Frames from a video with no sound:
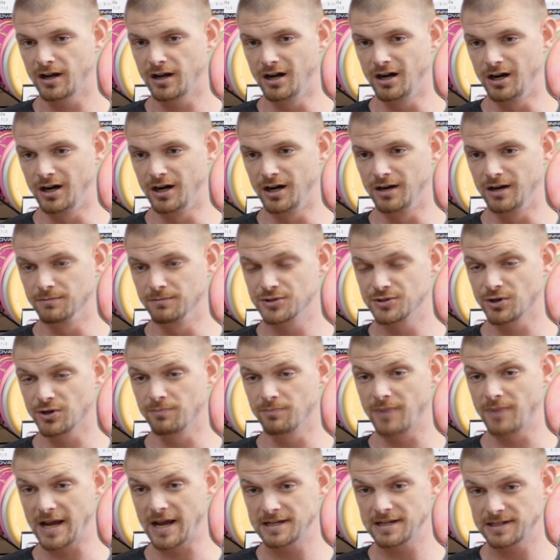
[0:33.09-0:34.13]
Um, so
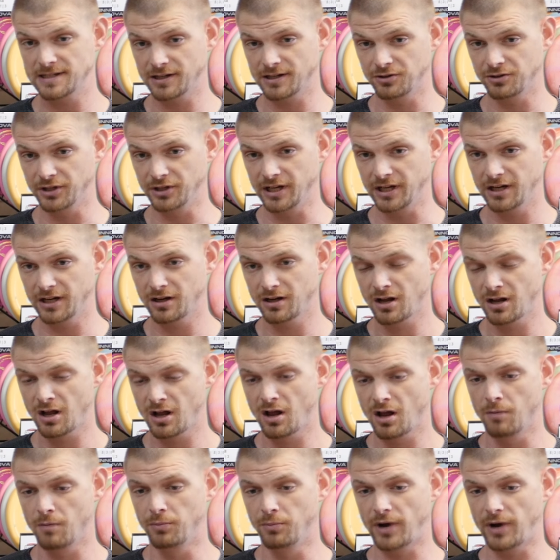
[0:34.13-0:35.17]
basically,
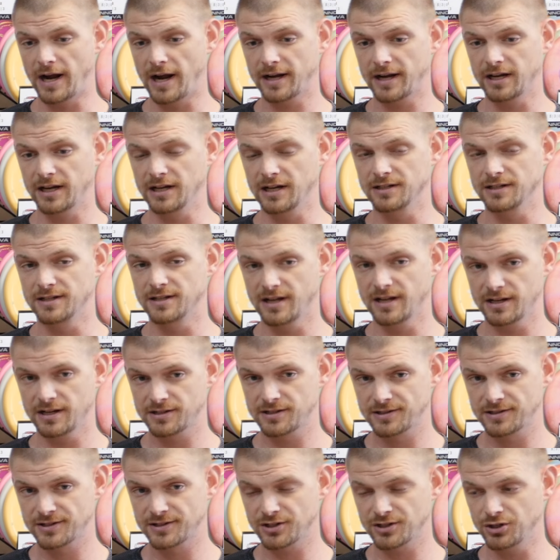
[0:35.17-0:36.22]
black ink
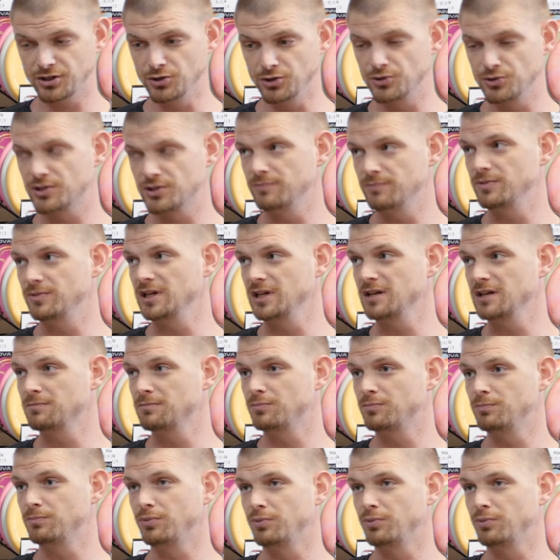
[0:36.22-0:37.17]
discs used to be